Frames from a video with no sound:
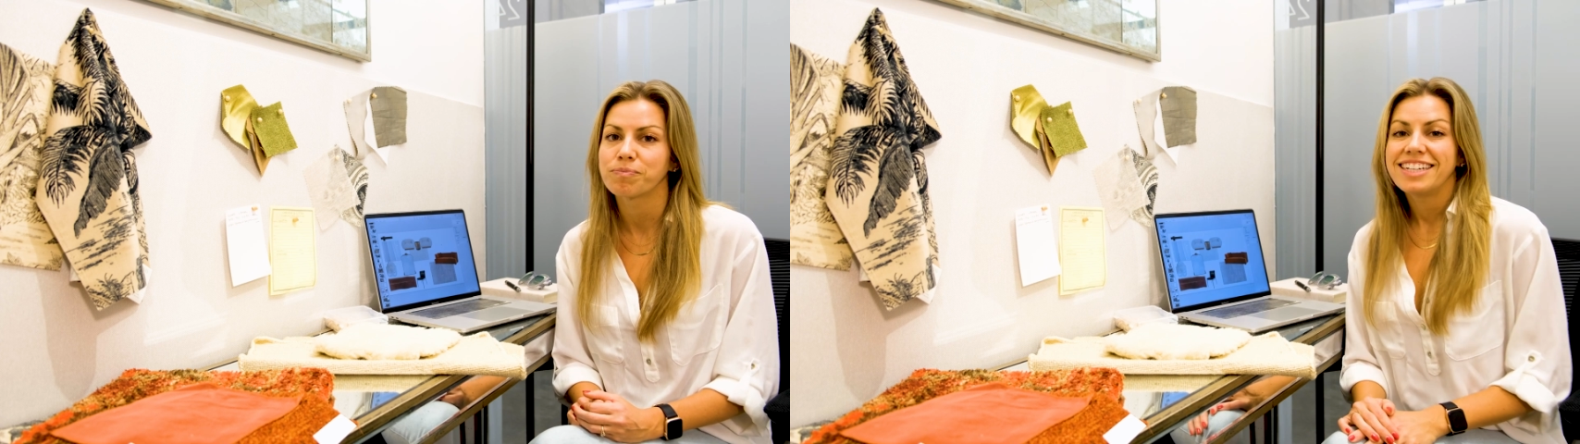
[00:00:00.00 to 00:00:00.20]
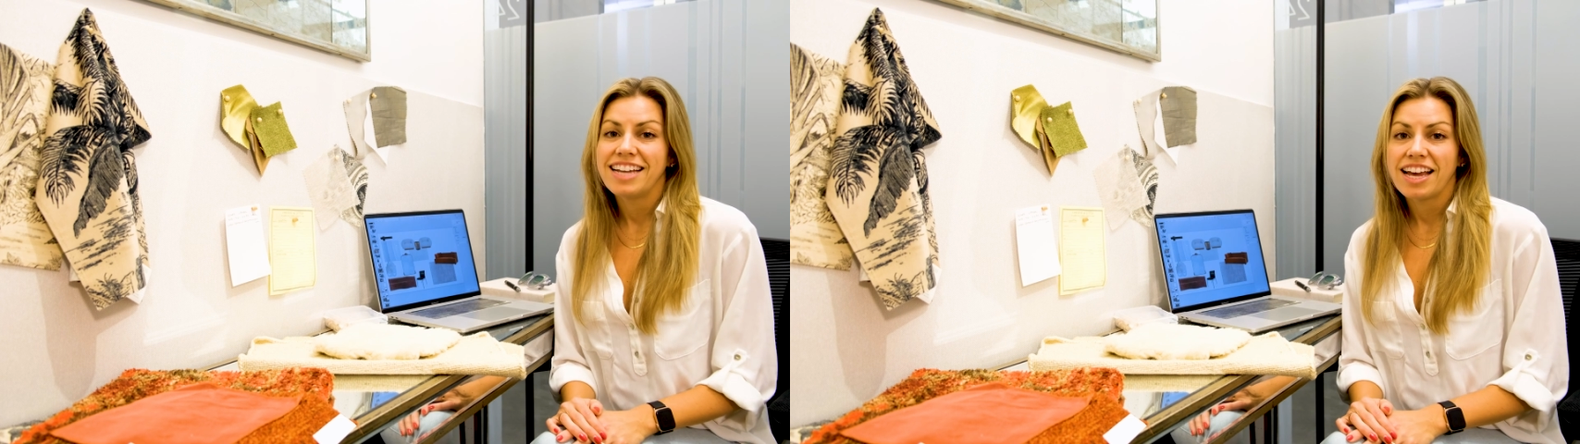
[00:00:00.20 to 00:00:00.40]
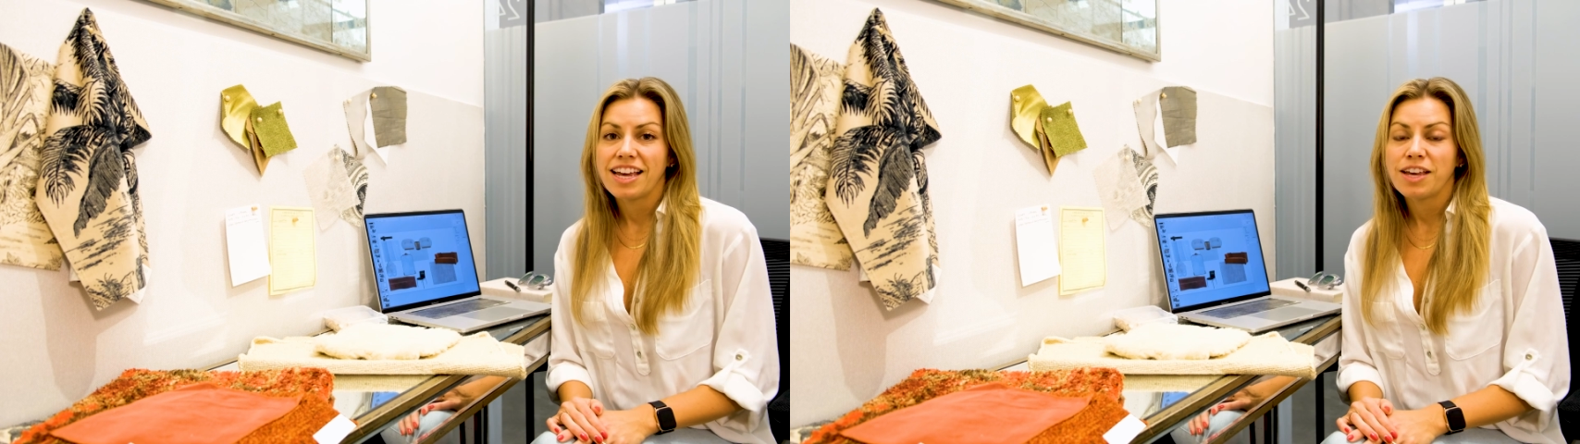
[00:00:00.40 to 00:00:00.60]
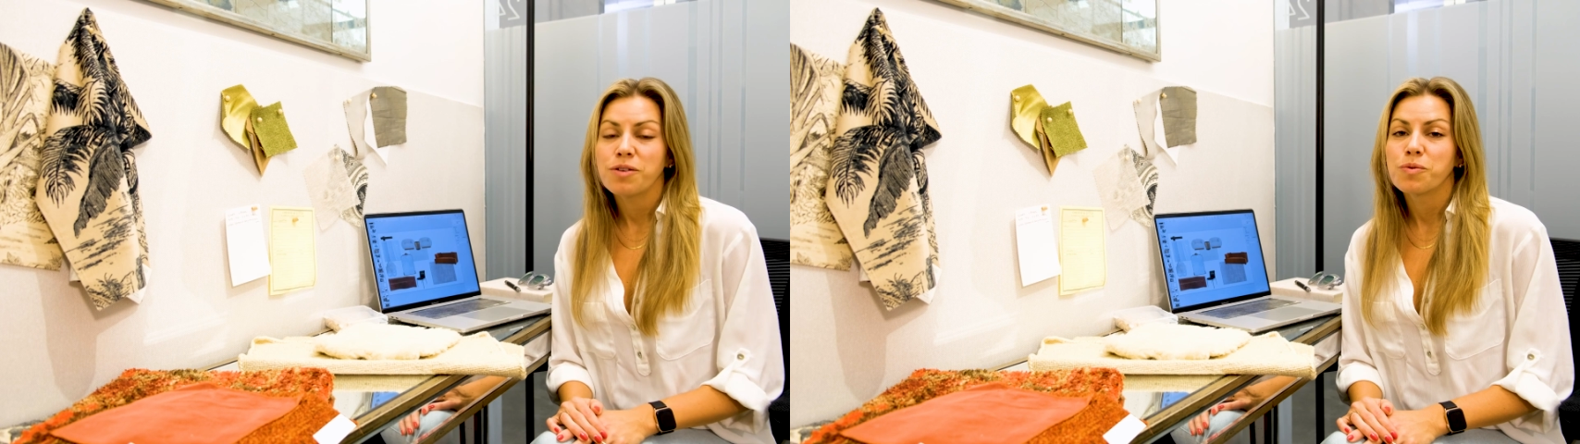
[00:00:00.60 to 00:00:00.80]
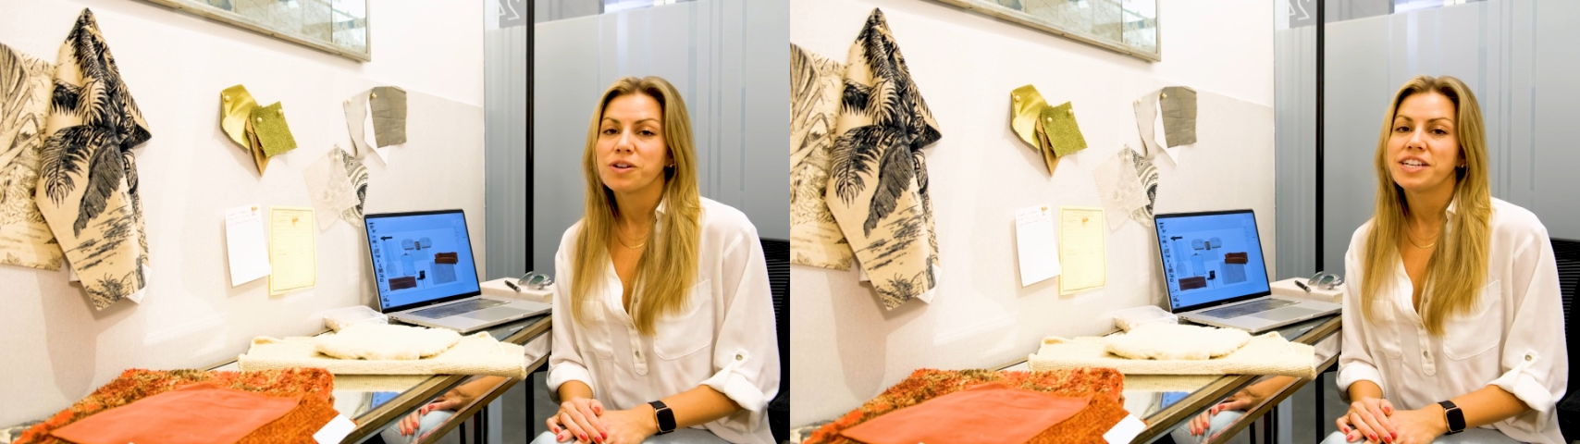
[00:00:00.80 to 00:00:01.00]
Today,
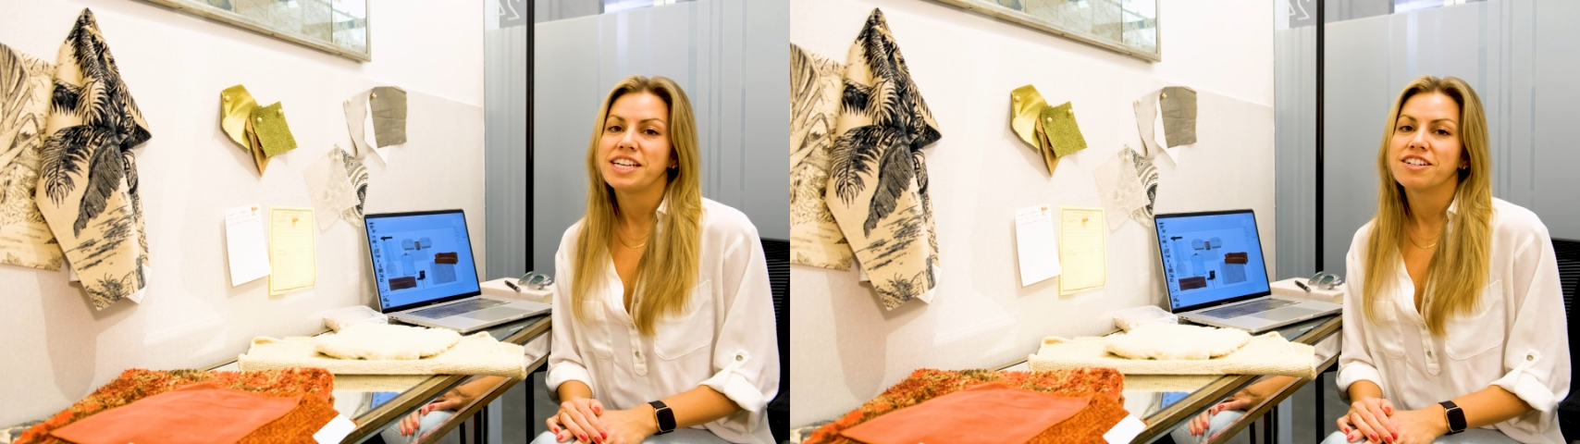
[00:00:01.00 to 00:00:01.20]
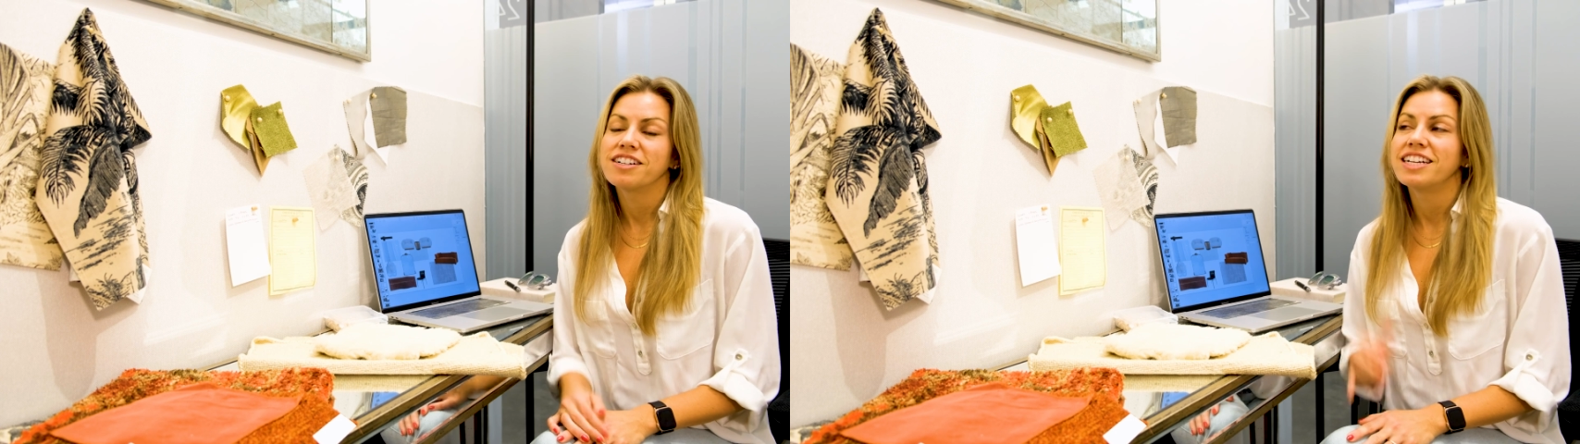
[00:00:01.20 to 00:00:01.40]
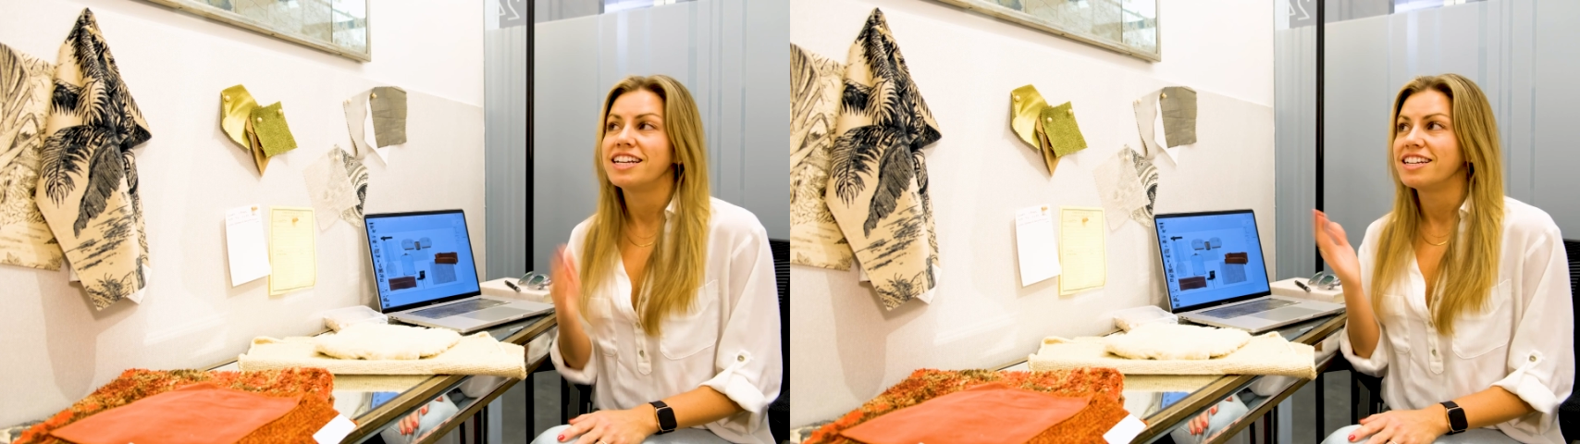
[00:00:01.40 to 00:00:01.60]
we're here in